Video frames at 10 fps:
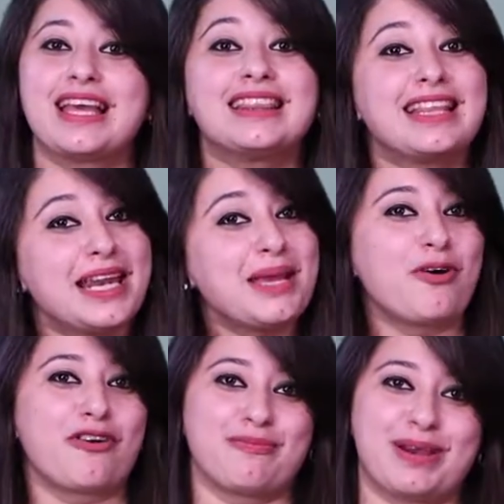The name
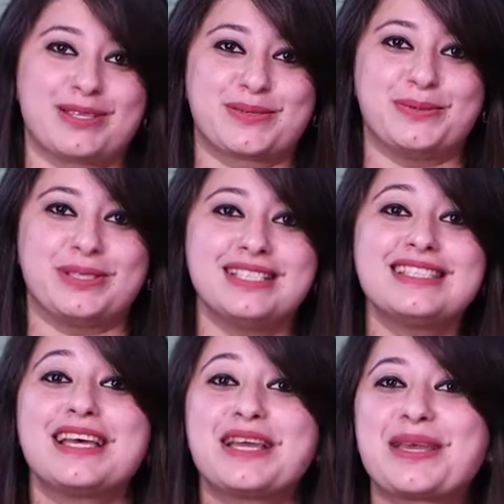of my school is
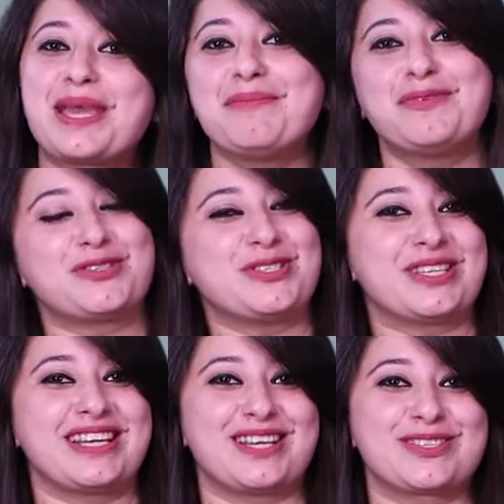Cambridge
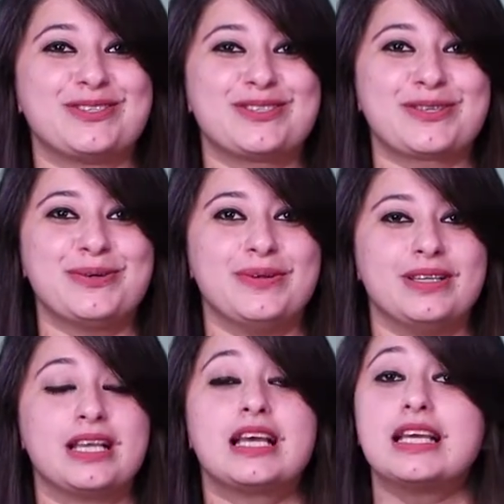International School.
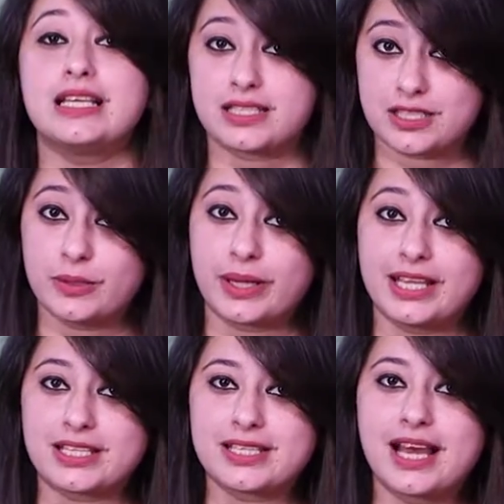It is
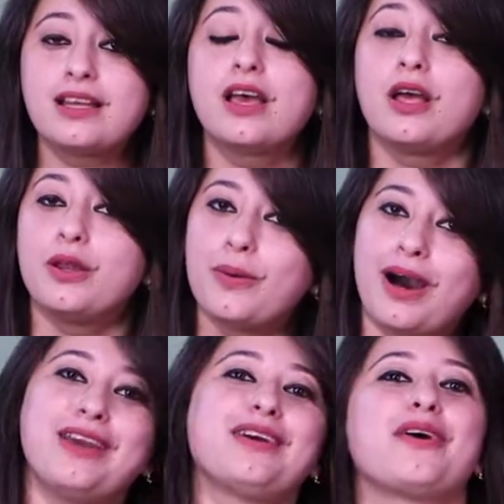located at
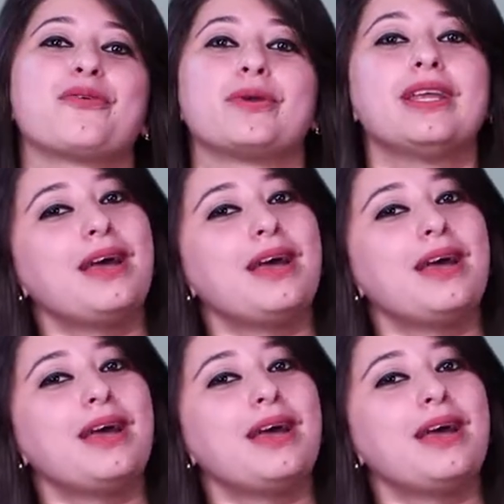Loharka Road in